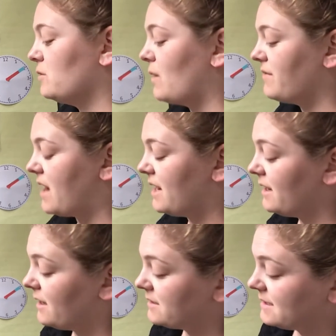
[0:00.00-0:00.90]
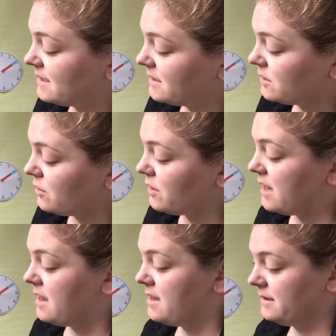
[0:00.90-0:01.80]
So I've got it on
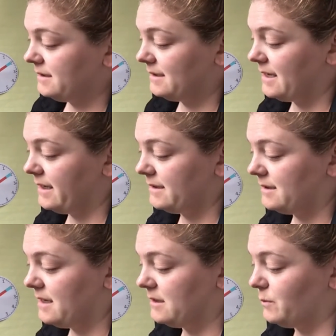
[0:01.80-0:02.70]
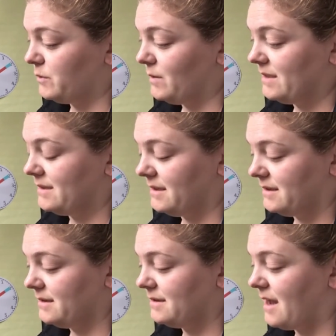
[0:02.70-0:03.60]
6:30. 6, it's between 6
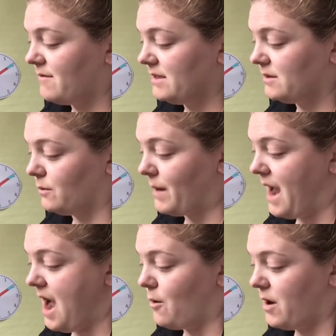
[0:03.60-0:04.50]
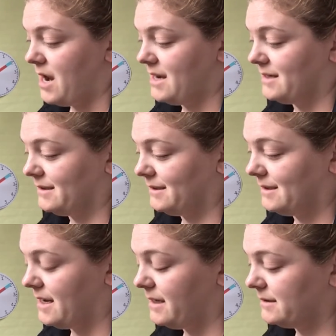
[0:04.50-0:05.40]
and 7, so my hour hand is
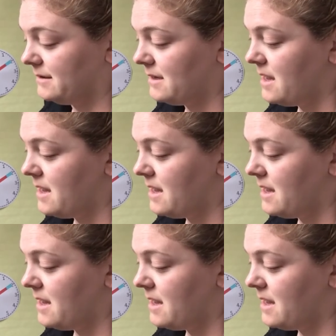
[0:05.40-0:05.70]
6,